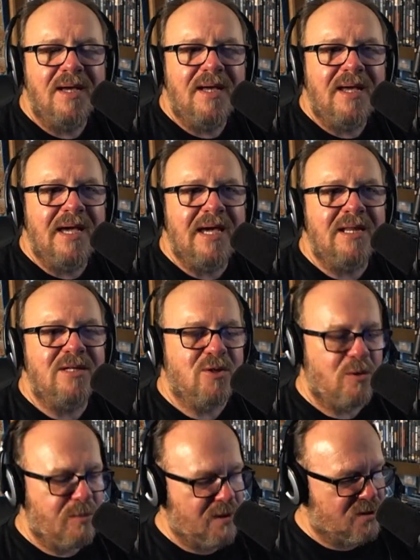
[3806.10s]
And he
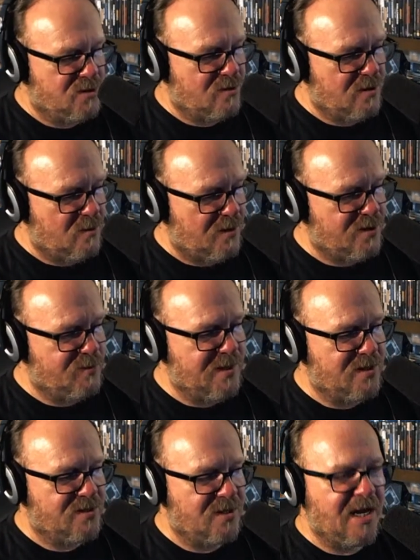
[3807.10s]
told me a story once,
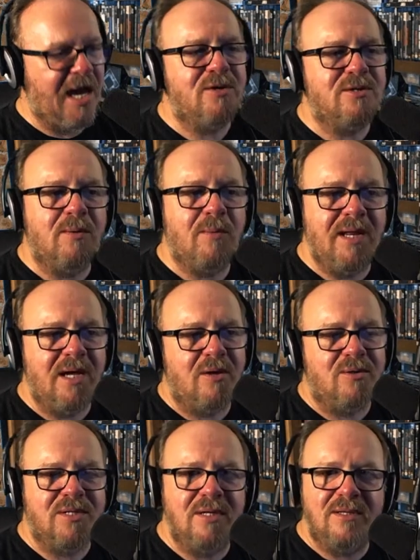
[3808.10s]
because occasionally when he
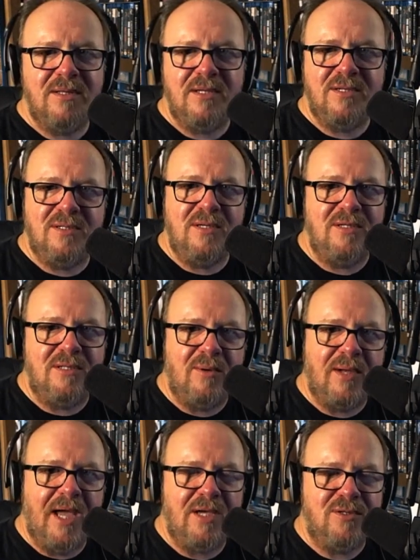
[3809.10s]
goes into these
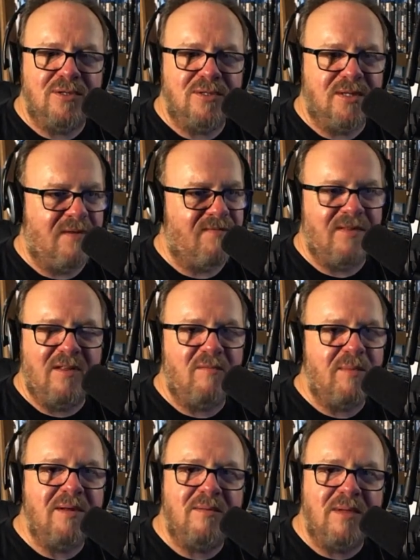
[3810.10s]
locations that have
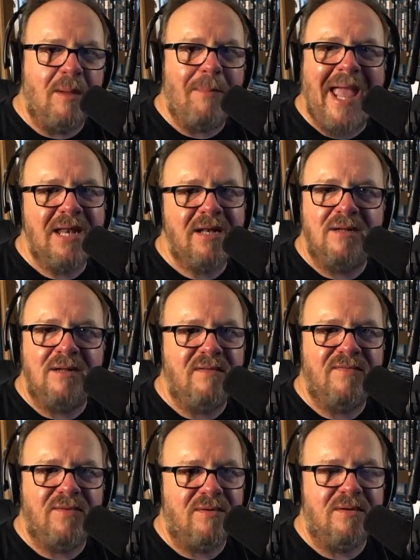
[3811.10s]
been abandoned
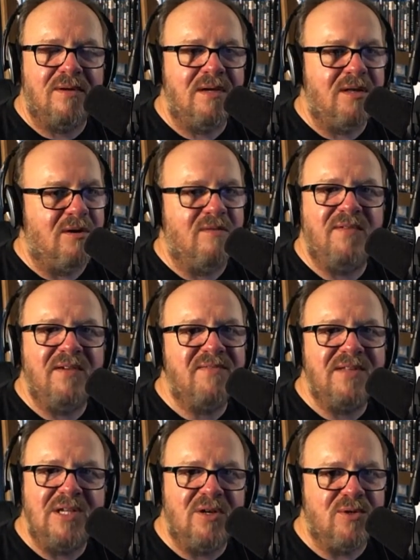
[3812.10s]
for
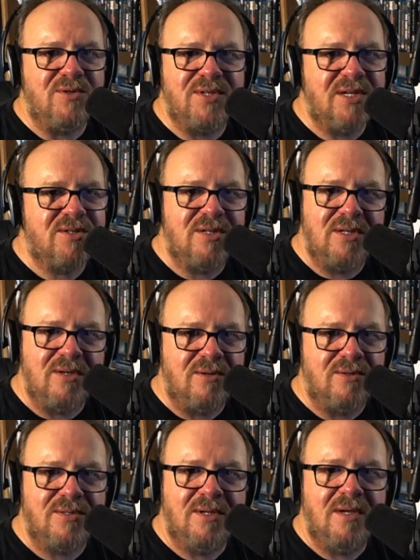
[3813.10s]
50 years, 60
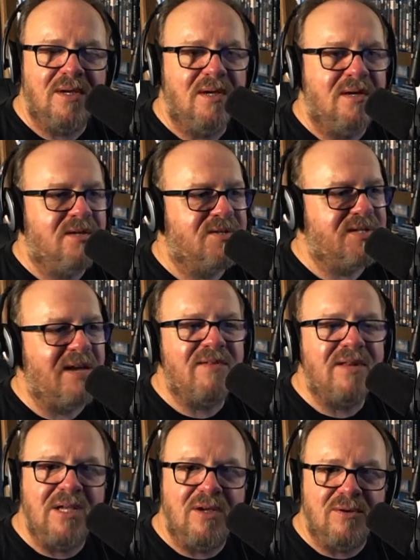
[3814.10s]
years,
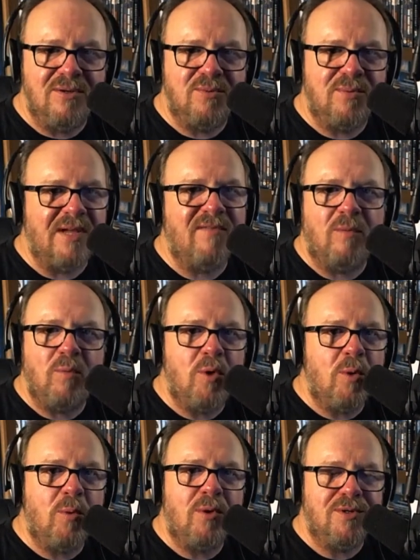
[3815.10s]
70 years, like from
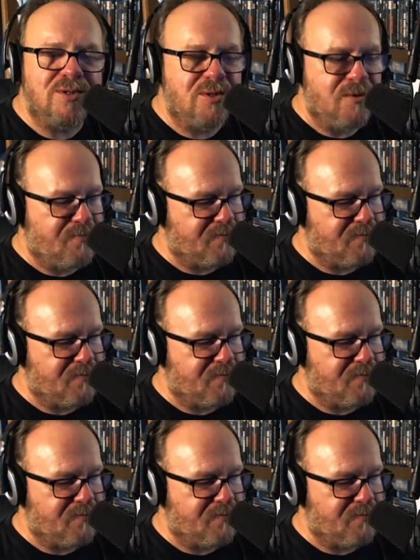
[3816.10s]
World War II,